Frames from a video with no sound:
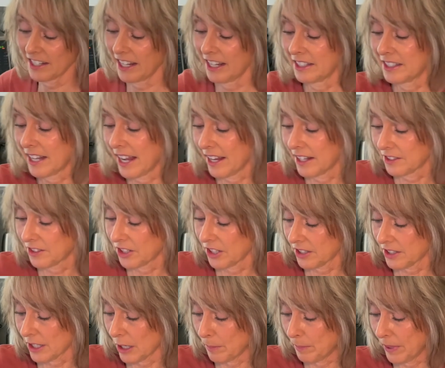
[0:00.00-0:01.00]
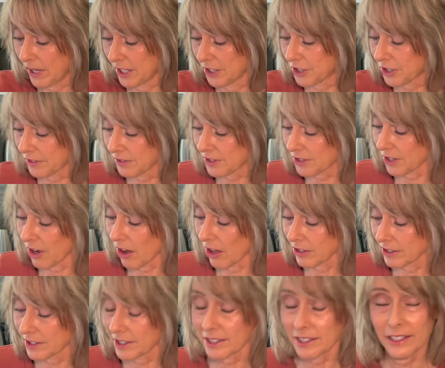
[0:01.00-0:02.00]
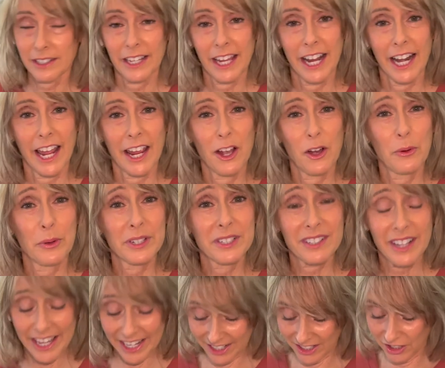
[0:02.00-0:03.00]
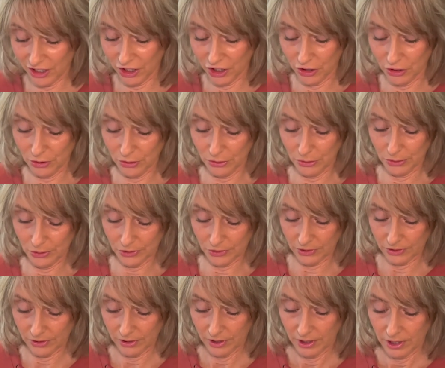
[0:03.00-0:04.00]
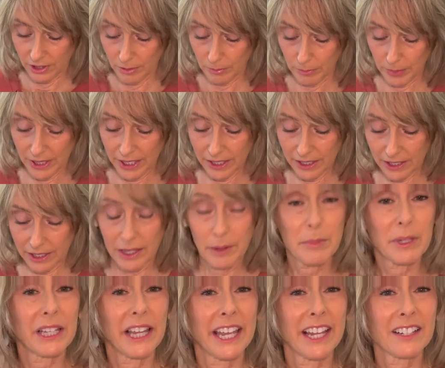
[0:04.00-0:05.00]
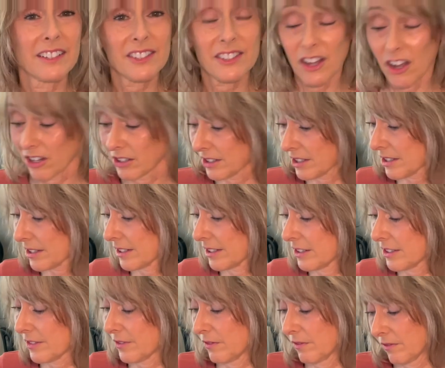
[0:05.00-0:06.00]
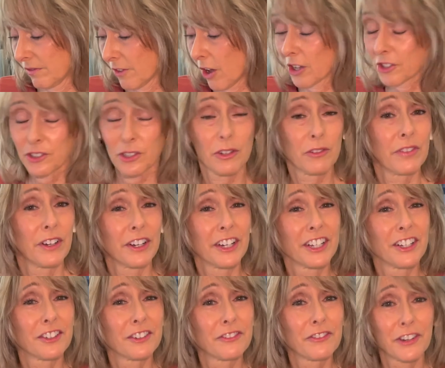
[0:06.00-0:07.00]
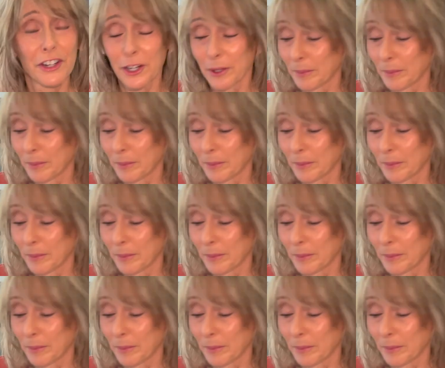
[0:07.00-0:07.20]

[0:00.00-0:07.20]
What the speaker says: it takes just a pinch of salt, and I always like to use pink Himalayan salt. It's also very good for your